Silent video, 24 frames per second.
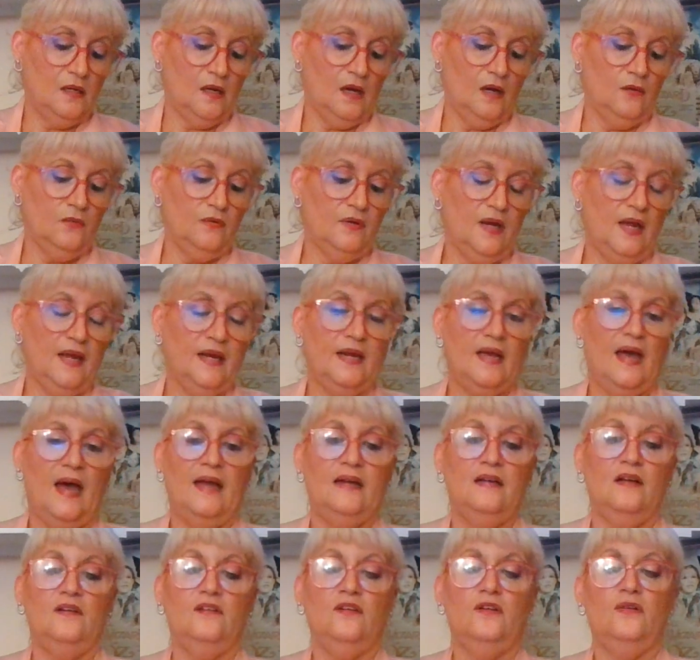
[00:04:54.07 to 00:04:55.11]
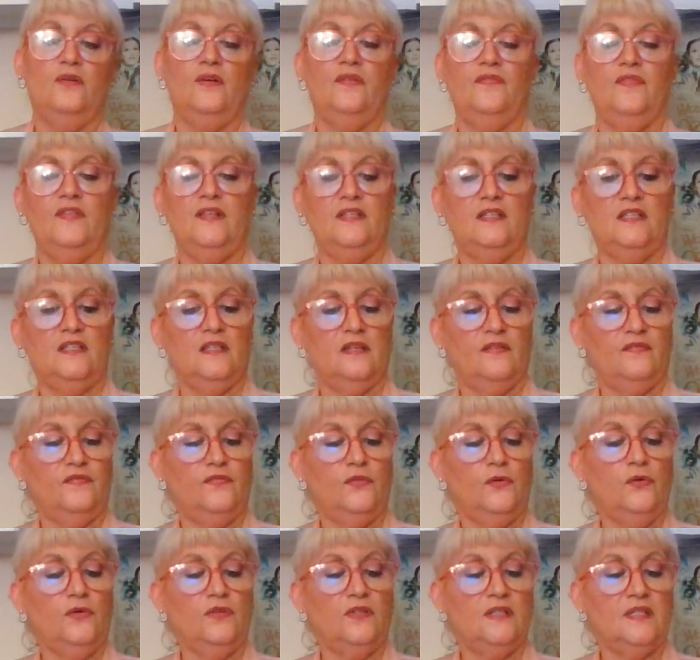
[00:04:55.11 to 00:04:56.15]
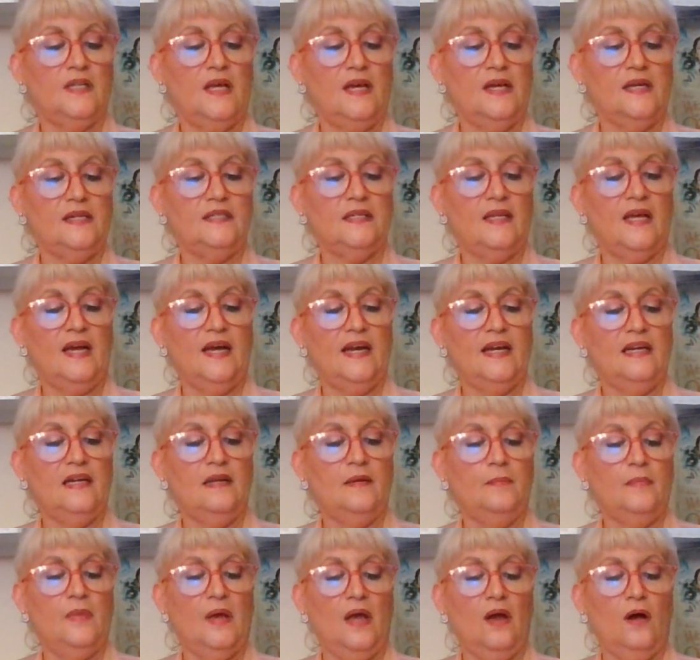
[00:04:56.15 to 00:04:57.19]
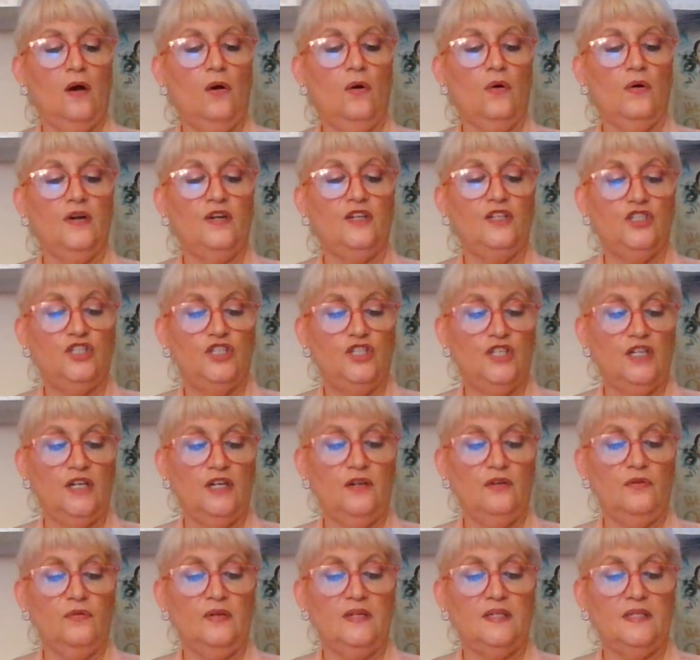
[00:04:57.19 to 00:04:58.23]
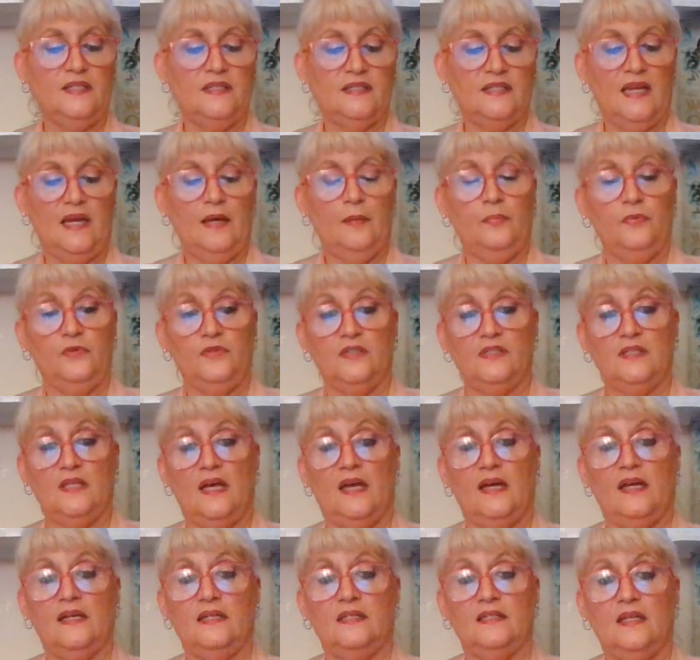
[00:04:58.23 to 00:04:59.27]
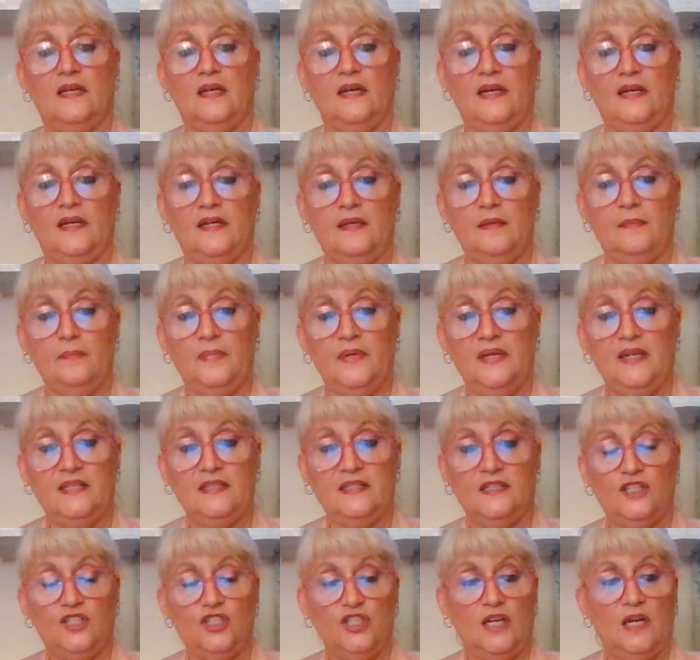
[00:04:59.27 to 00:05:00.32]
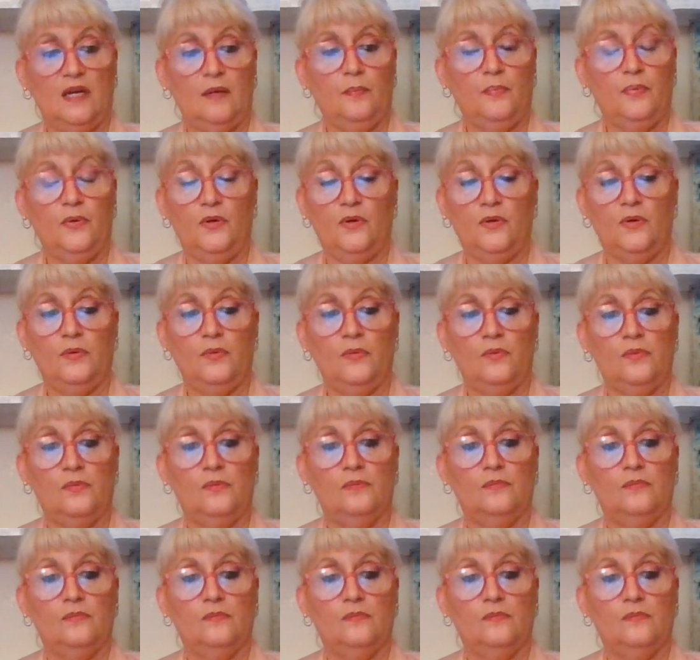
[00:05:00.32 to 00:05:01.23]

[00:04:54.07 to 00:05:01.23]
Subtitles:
Okay, I don't know if this is a full size item or a generous sample size item, but it's a shampoo.